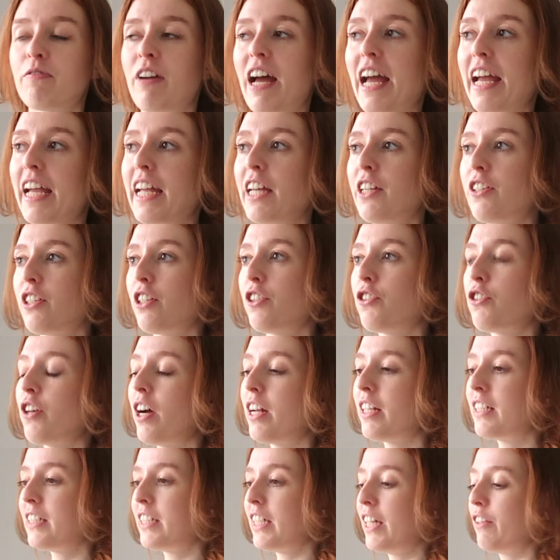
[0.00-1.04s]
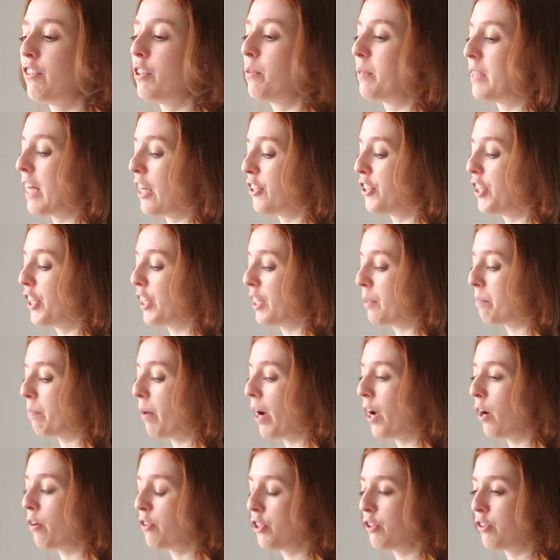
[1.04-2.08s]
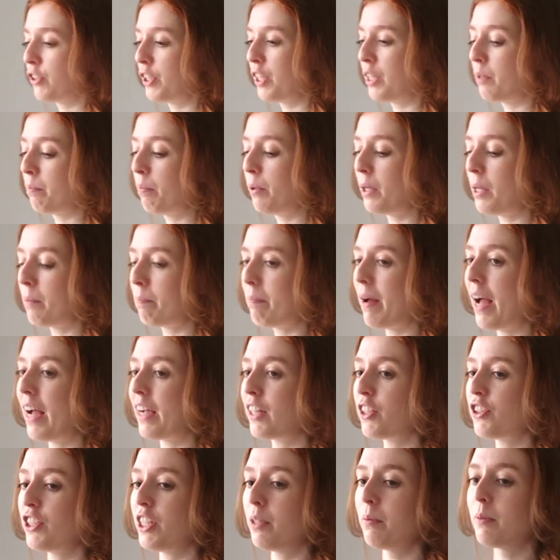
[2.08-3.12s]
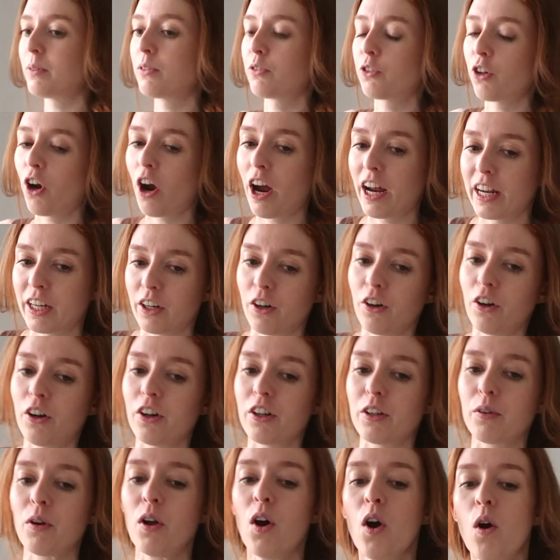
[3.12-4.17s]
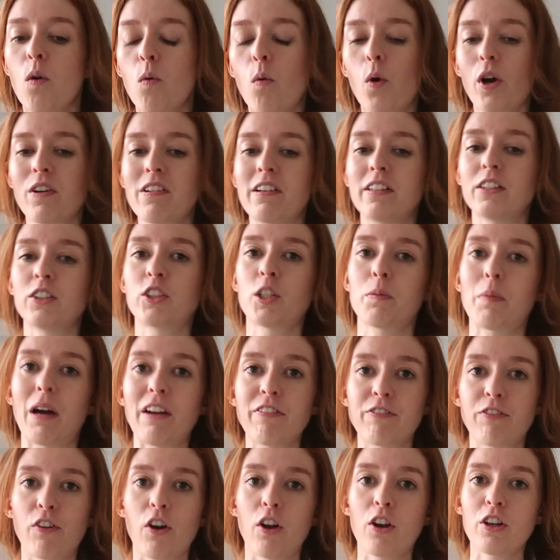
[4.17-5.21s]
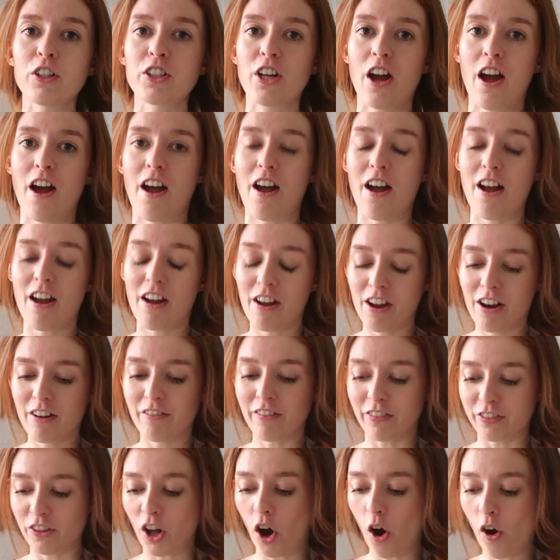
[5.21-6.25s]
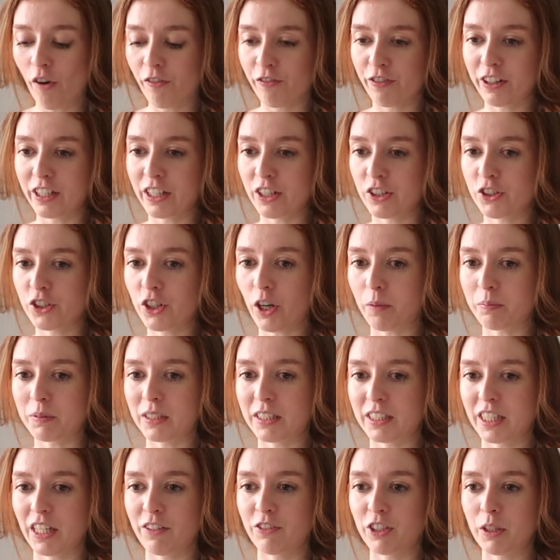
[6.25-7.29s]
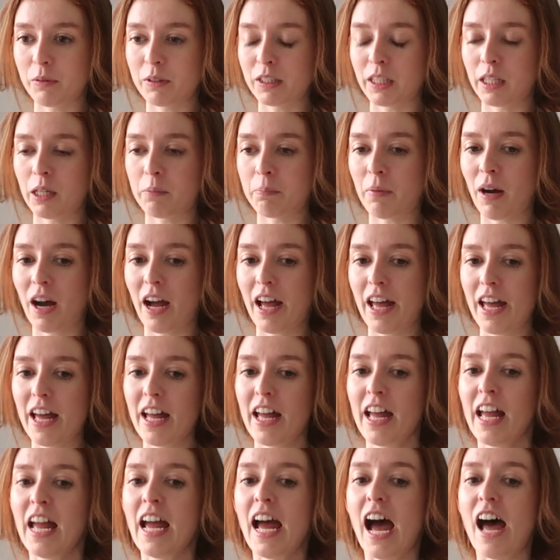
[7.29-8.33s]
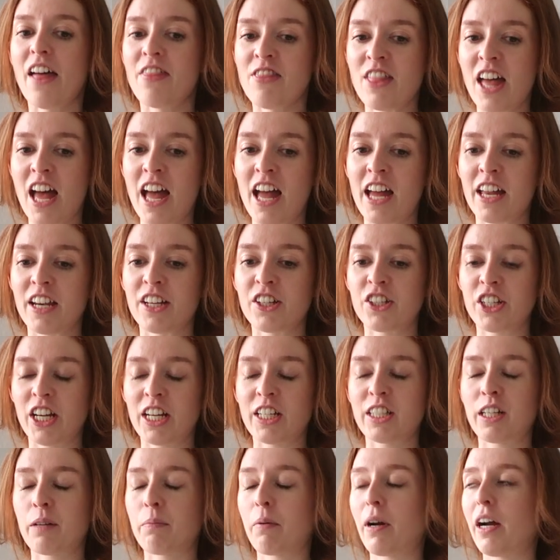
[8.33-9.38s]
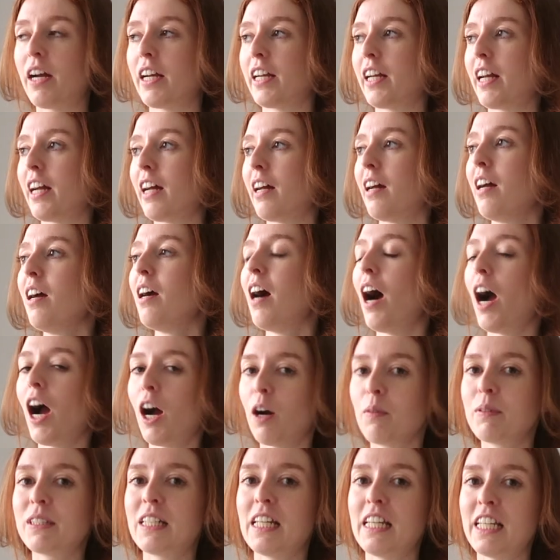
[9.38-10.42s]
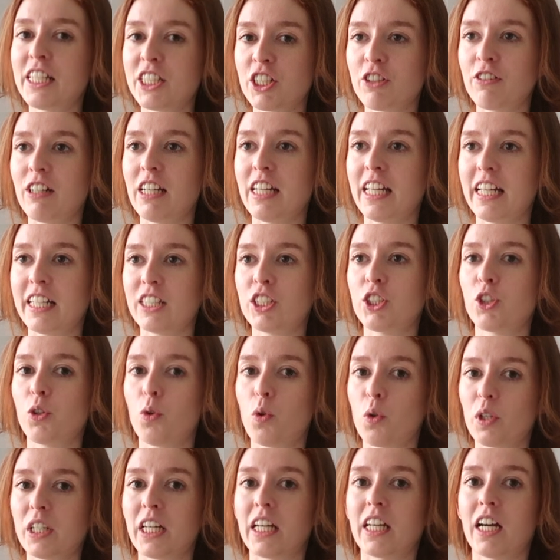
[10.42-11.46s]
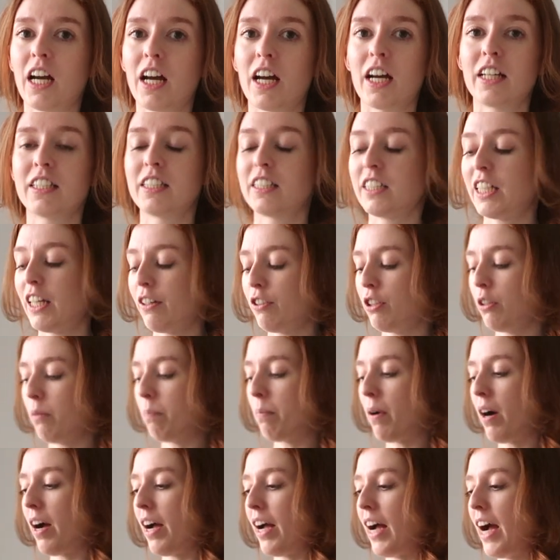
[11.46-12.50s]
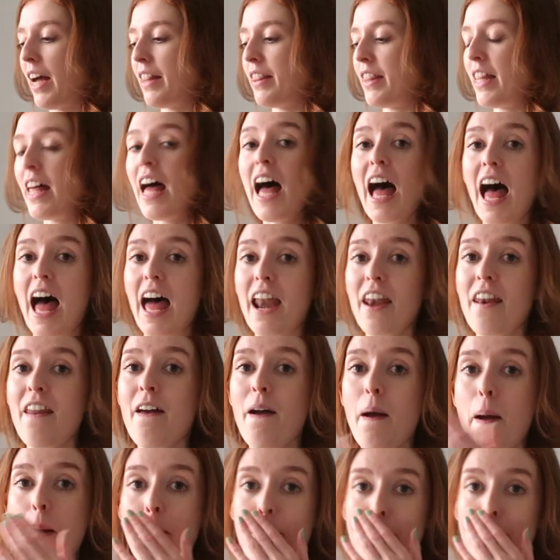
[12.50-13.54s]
for ages trying to see if she was actually going to buy it or she was going to put it back. And she was trying on and walking around the shop. I followed her from the whole freaking shop to see if she was going to buy it. And then she ended up buying it. I was literally stalking her to see if she would buy it. And then